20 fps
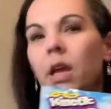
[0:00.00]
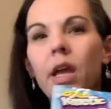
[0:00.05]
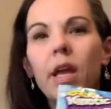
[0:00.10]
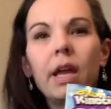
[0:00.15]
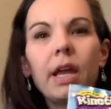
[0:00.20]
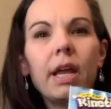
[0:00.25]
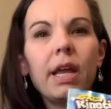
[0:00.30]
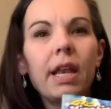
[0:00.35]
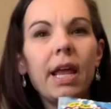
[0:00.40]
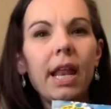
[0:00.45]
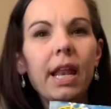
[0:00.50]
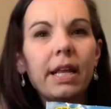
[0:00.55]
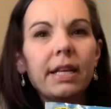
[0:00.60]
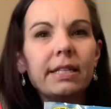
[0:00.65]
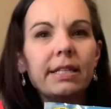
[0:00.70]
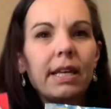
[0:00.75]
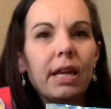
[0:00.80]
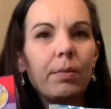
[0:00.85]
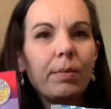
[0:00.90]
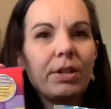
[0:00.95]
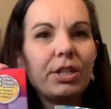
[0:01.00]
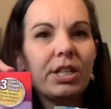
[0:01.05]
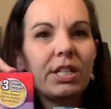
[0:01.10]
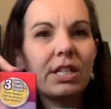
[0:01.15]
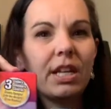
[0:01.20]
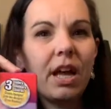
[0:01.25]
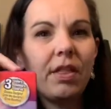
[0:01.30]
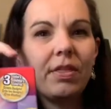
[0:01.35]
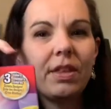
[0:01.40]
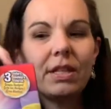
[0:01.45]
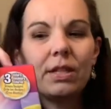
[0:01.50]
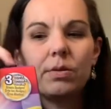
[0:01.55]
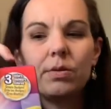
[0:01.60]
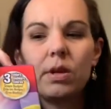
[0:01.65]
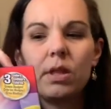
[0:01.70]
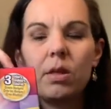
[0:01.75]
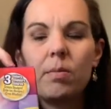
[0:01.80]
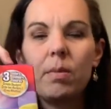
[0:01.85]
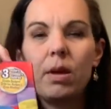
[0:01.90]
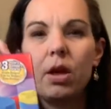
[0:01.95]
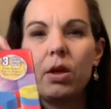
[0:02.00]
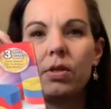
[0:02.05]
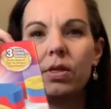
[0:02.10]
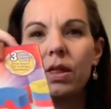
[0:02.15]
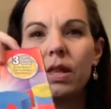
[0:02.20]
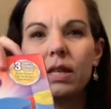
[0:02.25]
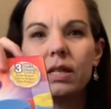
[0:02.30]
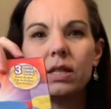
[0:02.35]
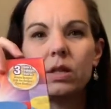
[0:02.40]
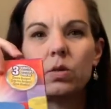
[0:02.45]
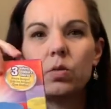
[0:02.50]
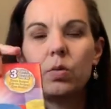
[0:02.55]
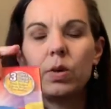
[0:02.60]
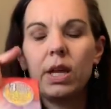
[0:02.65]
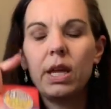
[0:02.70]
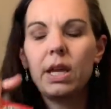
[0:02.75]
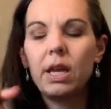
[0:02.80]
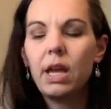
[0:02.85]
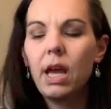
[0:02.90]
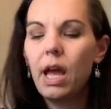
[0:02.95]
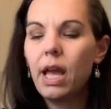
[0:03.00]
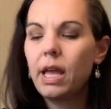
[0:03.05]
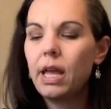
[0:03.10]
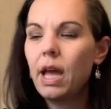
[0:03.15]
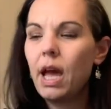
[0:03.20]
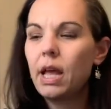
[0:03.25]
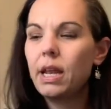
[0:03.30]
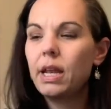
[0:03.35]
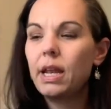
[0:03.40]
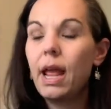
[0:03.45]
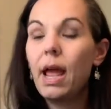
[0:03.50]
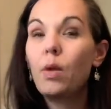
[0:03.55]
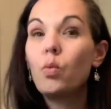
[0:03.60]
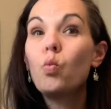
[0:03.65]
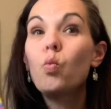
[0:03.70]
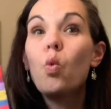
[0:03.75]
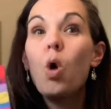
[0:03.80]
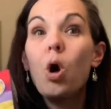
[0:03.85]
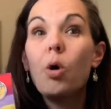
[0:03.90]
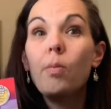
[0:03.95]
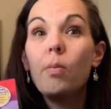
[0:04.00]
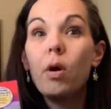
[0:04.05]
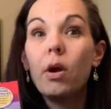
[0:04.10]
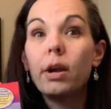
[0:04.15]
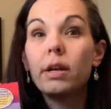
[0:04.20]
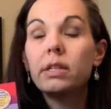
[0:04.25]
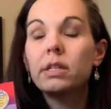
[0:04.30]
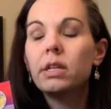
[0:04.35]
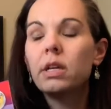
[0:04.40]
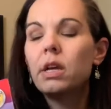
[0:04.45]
Kinetic Sand. We just got this one in the mail this week. I got it at Walmart.